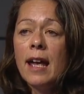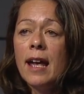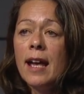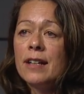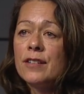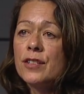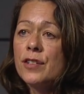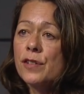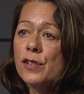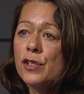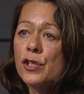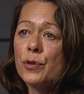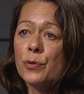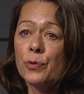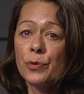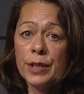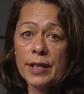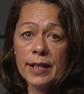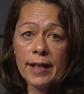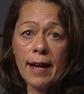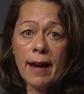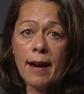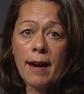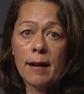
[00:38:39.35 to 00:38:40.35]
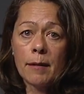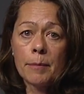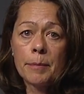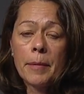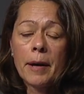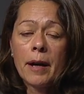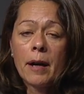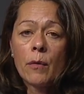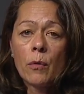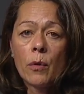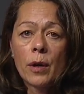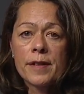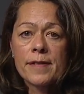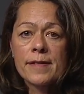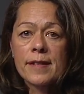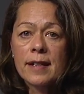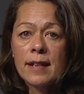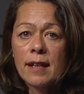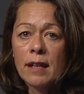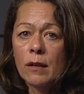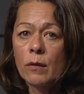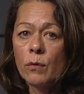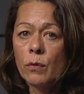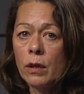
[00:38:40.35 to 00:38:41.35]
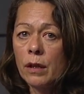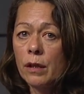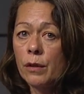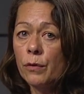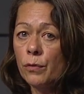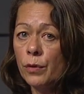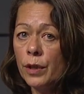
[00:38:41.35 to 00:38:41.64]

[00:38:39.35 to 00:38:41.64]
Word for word: And just to recap, I once again want to